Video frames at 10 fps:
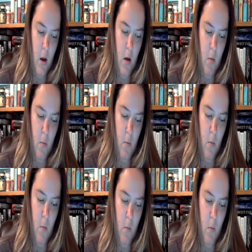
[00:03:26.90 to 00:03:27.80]

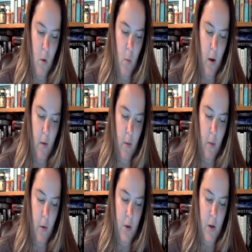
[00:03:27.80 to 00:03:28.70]
I wanted to see
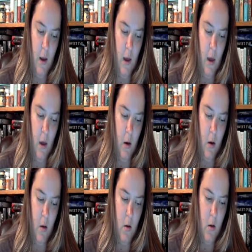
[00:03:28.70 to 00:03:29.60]
what else she
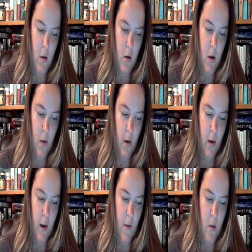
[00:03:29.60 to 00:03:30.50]
had. And they
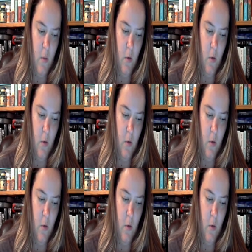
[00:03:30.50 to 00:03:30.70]
did have some